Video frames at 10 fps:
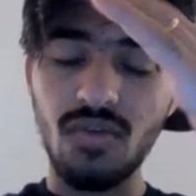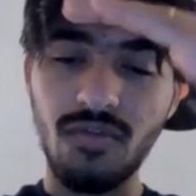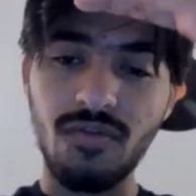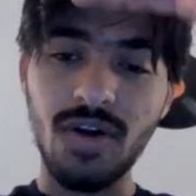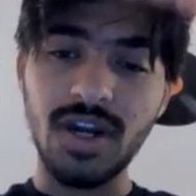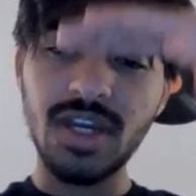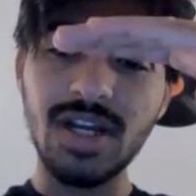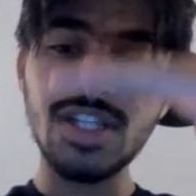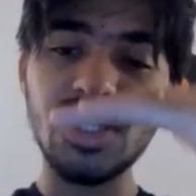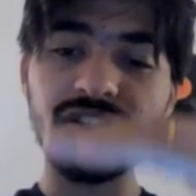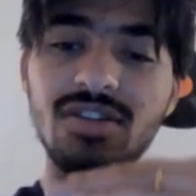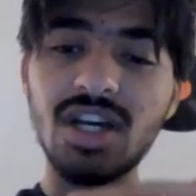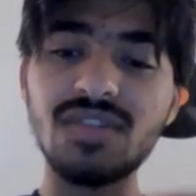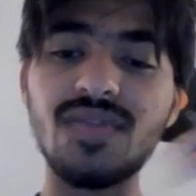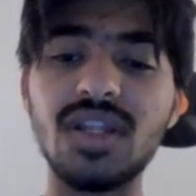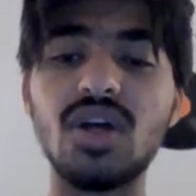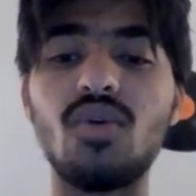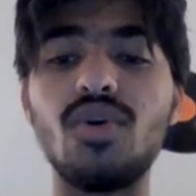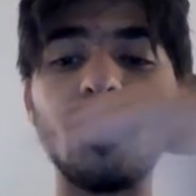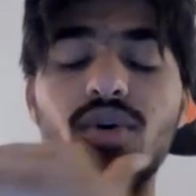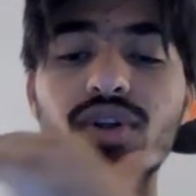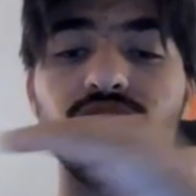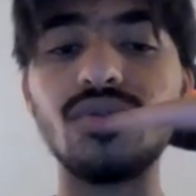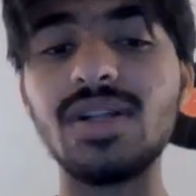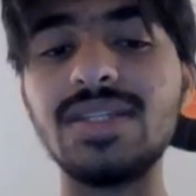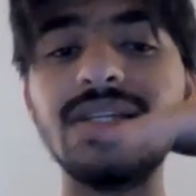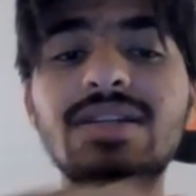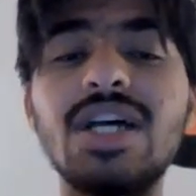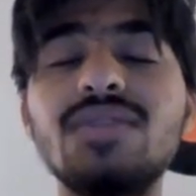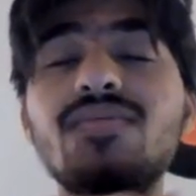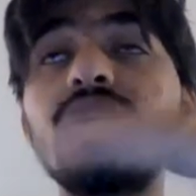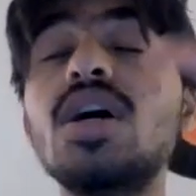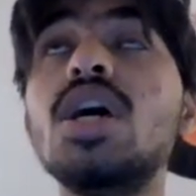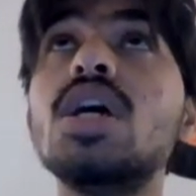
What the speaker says: vertical gene transfer and the horizontal gene transfer.